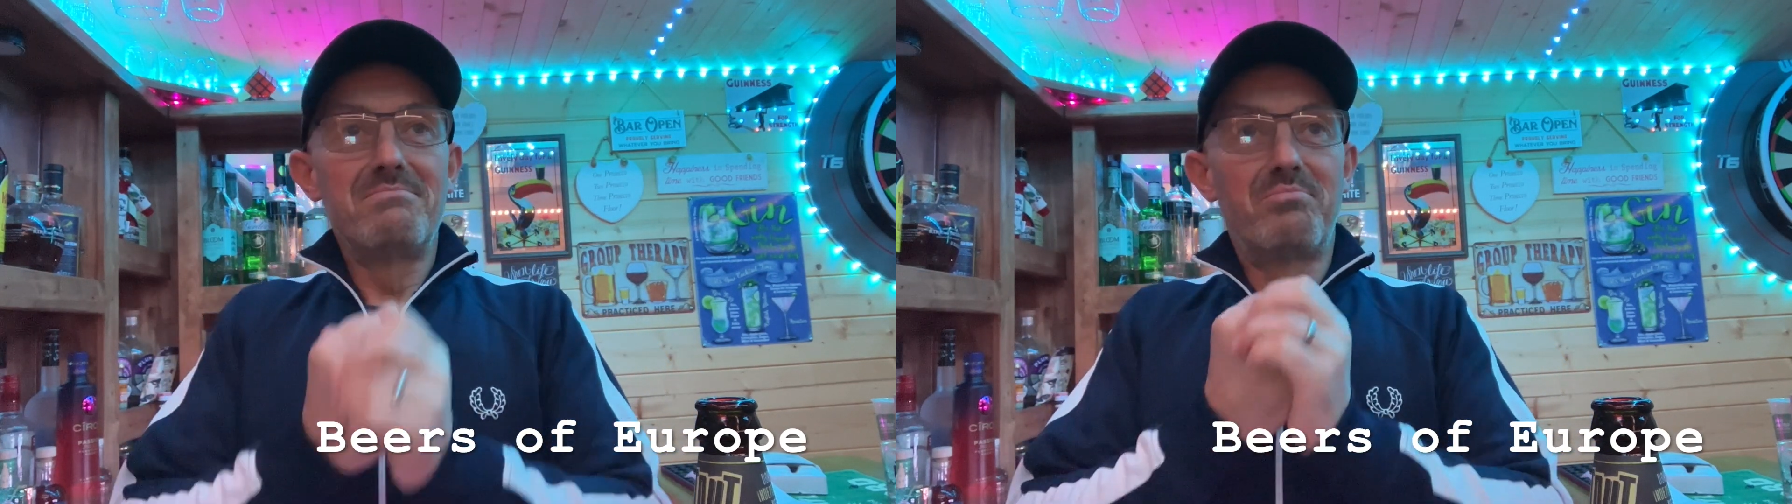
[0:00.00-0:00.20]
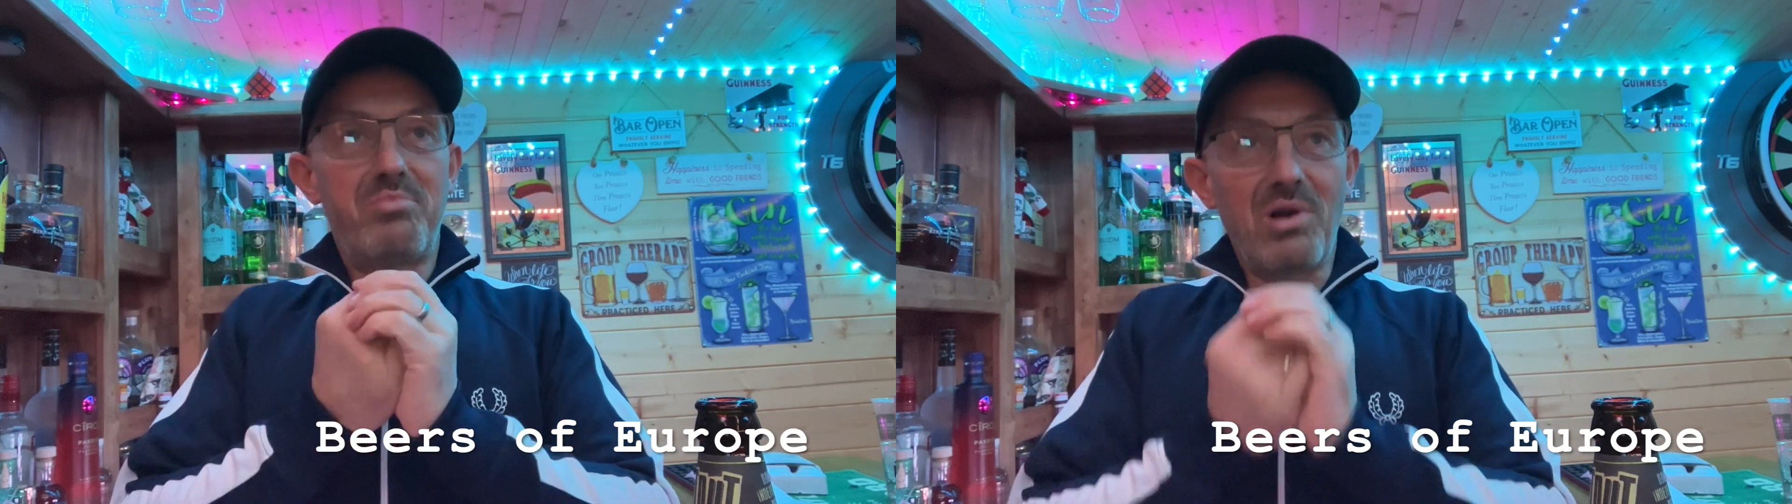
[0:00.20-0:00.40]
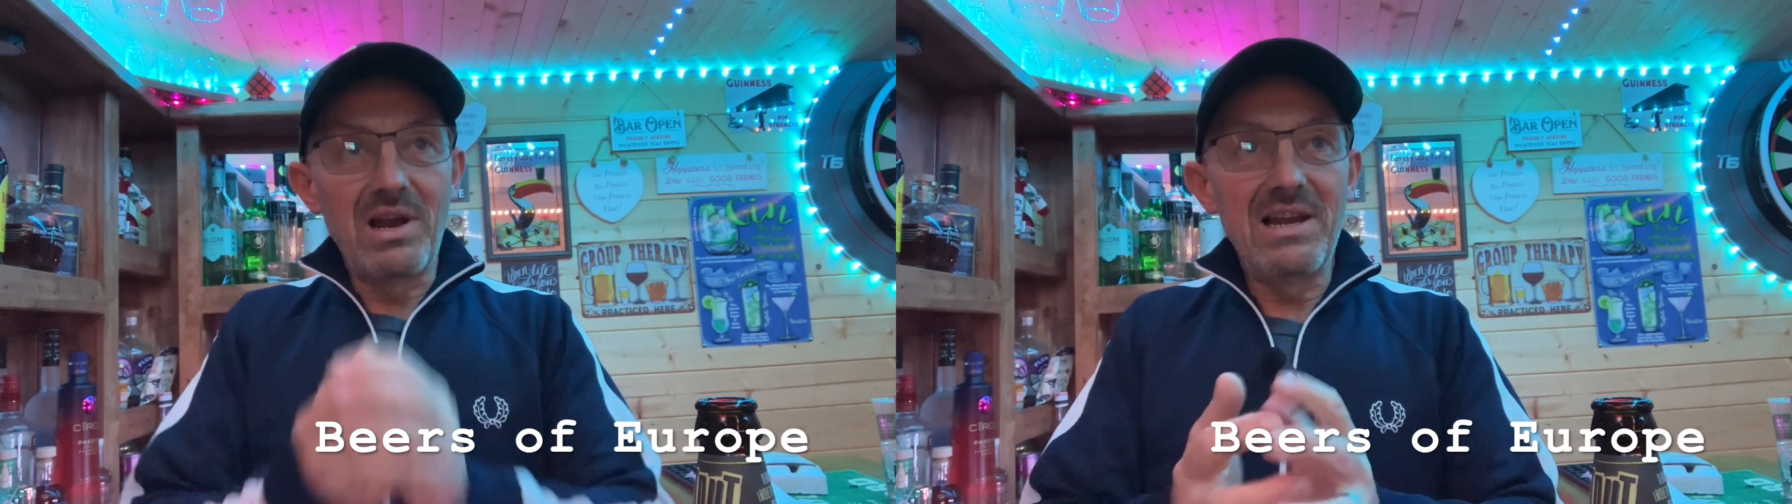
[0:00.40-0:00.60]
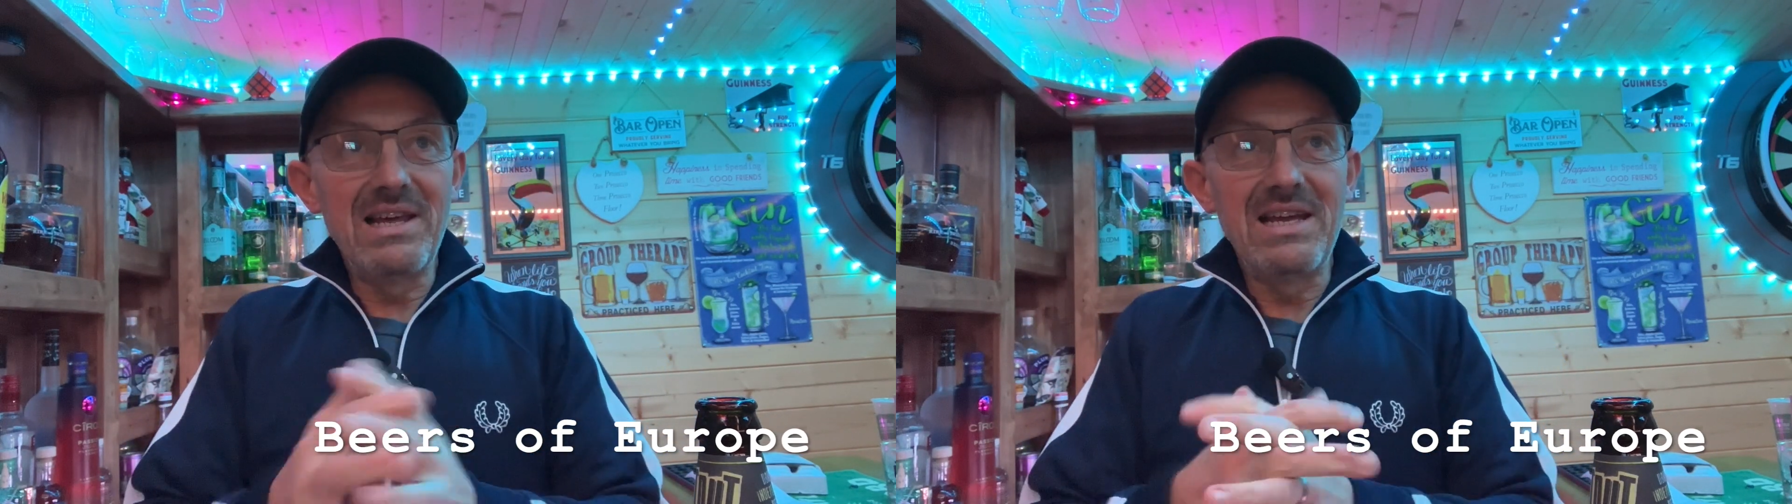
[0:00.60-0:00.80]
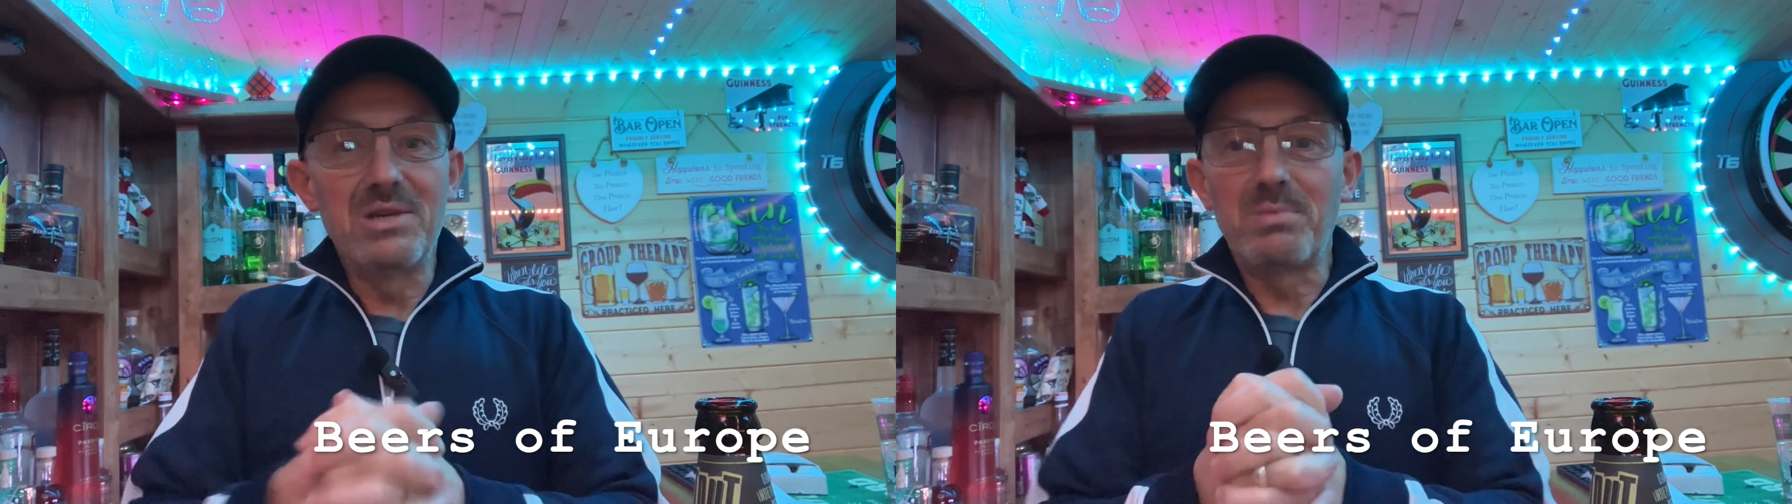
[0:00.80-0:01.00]

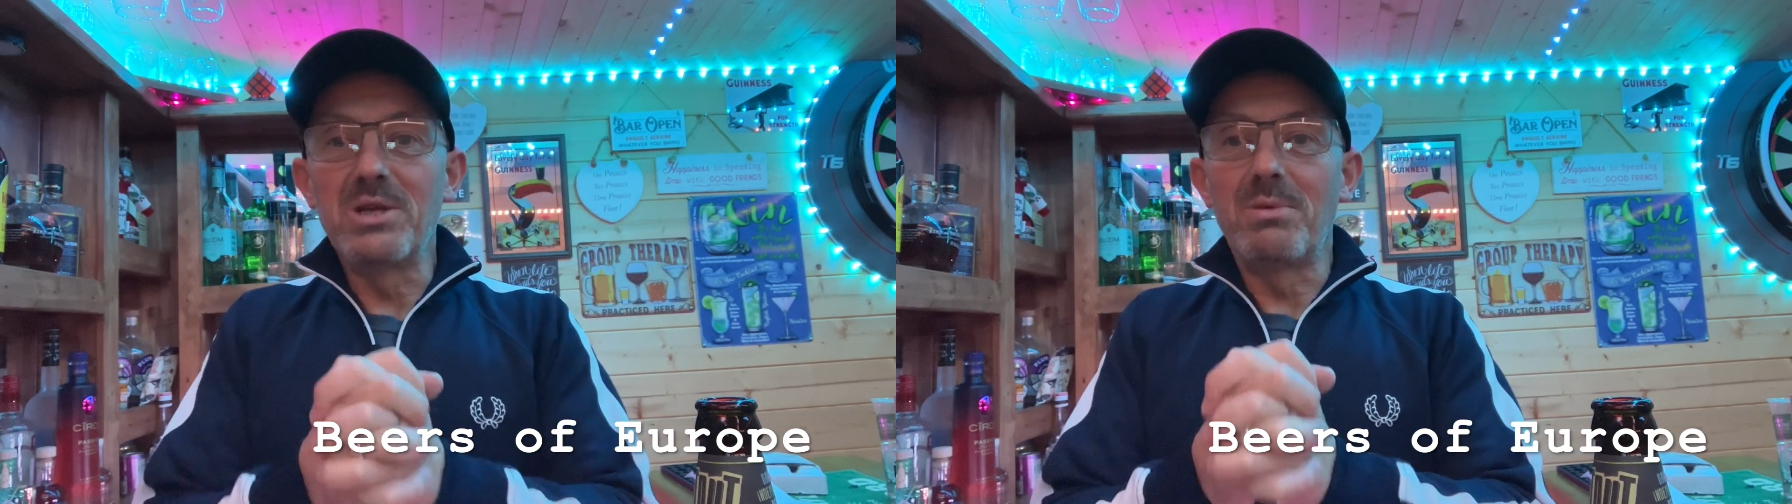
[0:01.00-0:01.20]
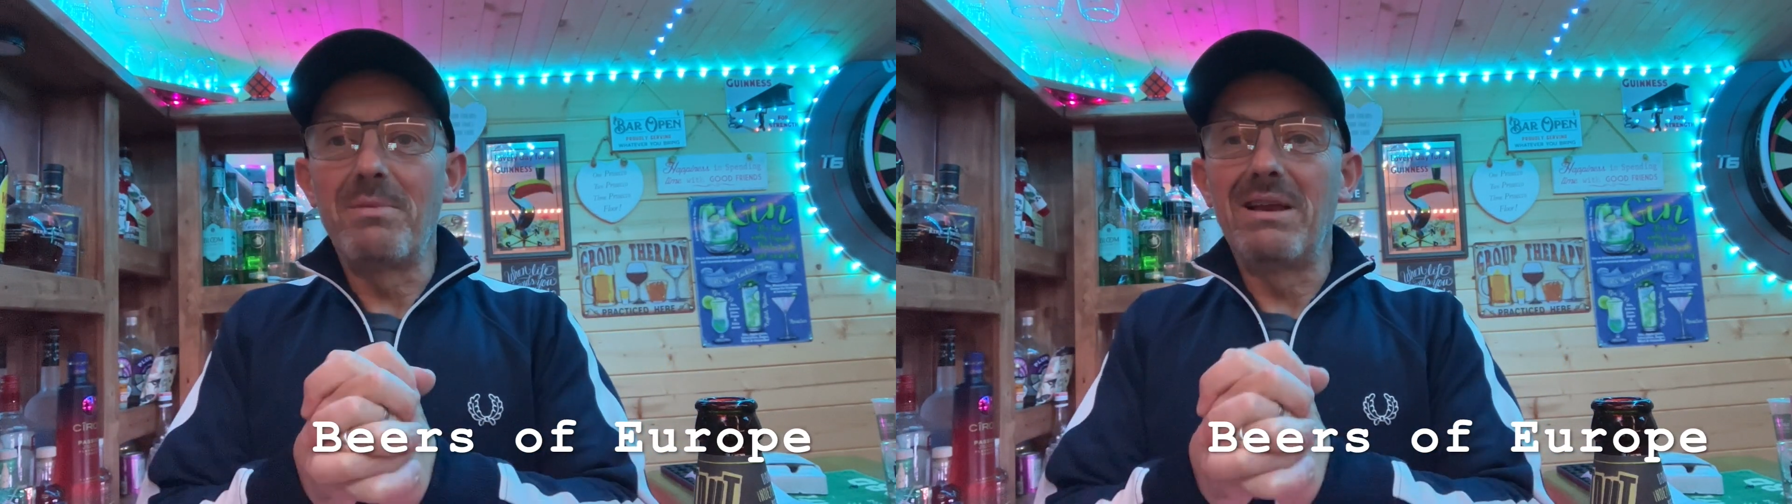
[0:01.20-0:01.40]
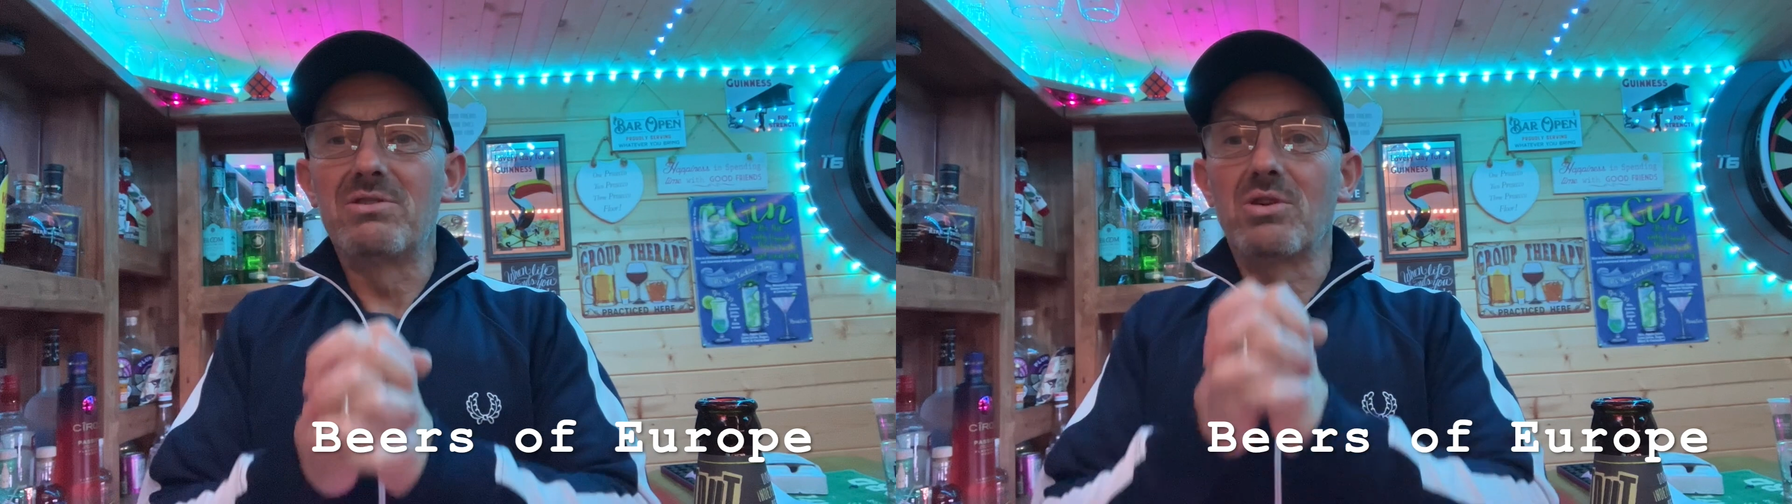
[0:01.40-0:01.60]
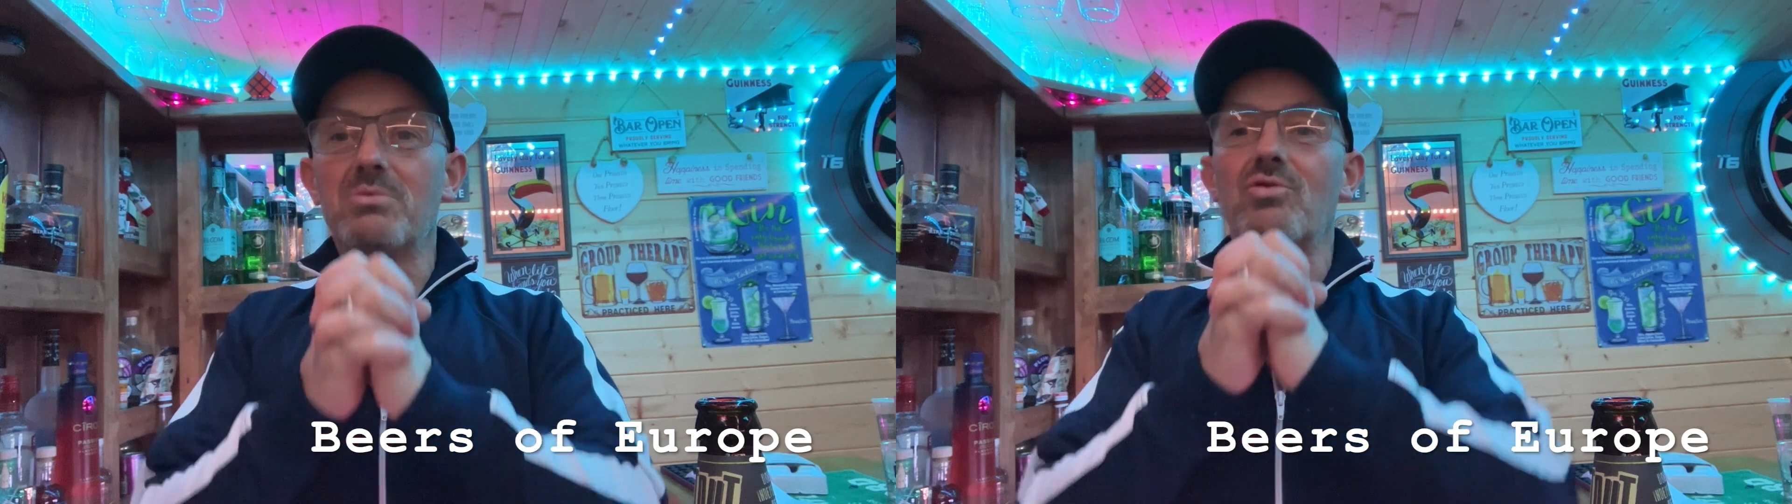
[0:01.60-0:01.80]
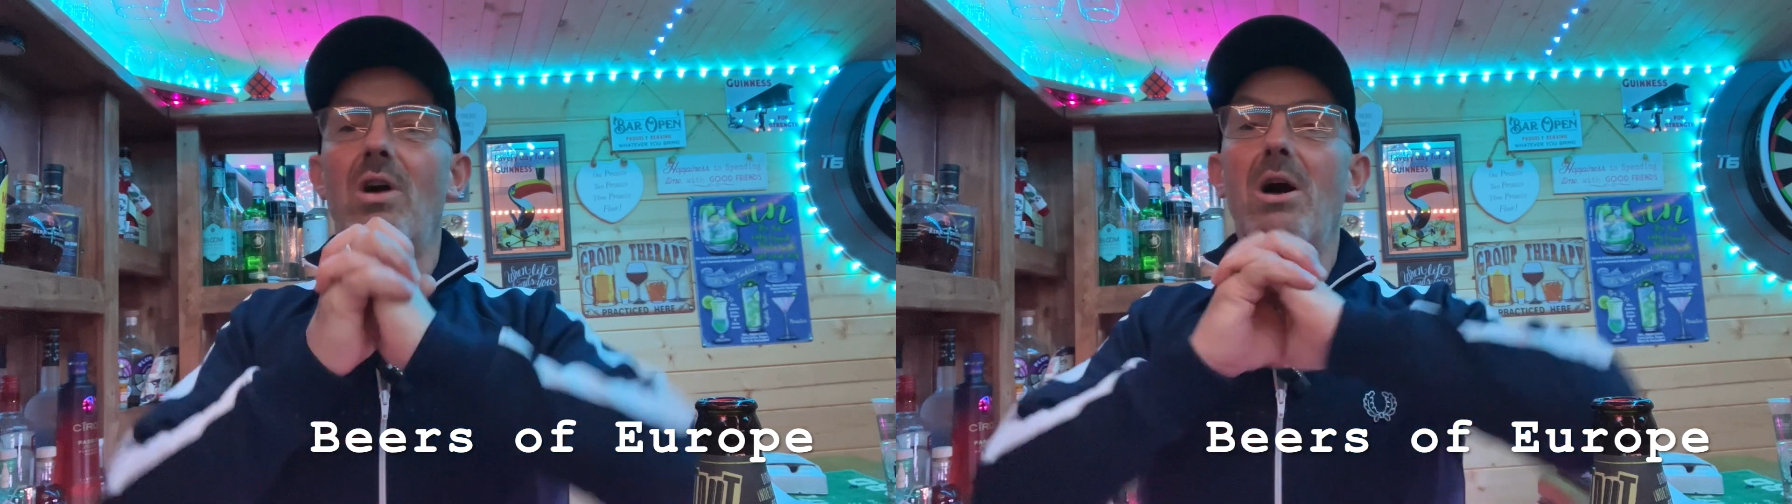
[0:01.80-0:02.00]
Please, please, please, please
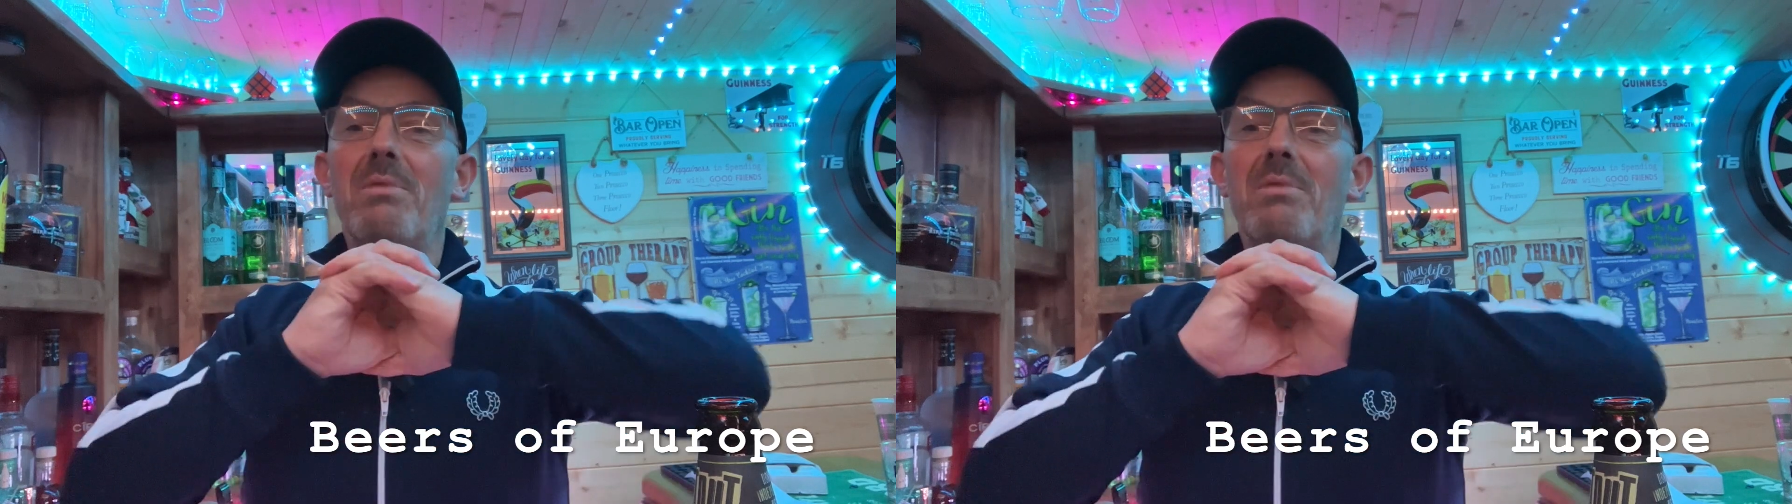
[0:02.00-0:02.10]
subscribe.